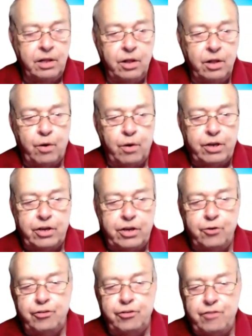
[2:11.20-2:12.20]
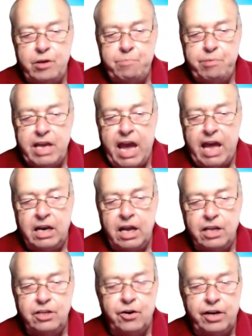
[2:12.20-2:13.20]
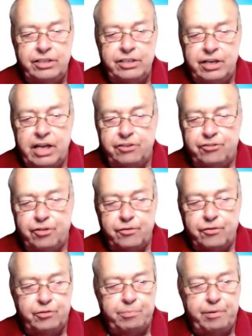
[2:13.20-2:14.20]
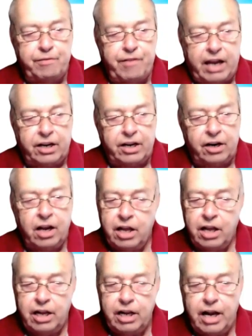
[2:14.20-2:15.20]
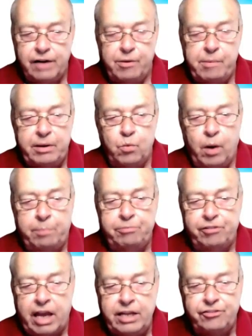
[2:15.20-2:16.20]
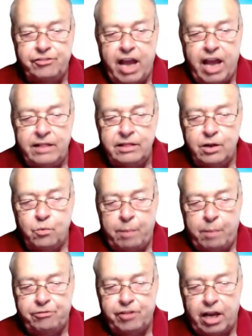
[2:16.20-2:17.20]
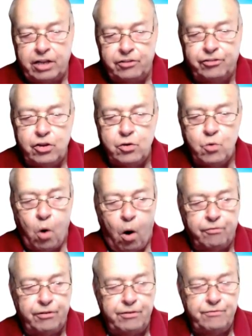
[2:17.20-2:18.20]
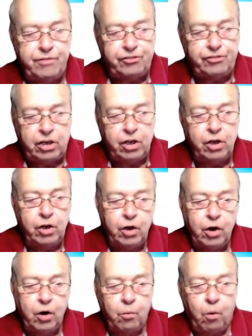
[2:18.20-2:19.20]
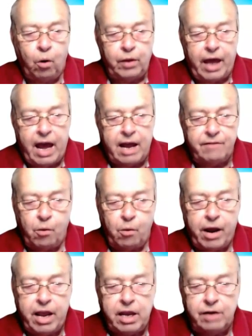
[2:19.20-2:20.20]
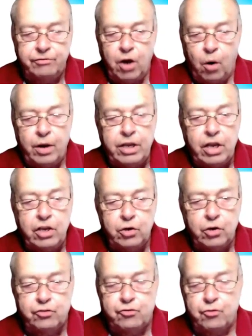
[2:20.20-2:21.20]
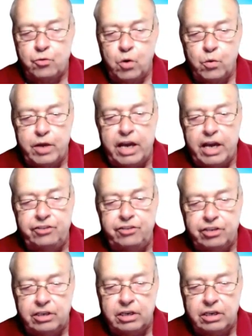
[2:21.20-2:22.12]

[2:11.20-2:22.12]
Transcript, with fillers: When you use a VPN, your internet service provider, government websites, and the websites you often visit won't have a way of knowing your true location.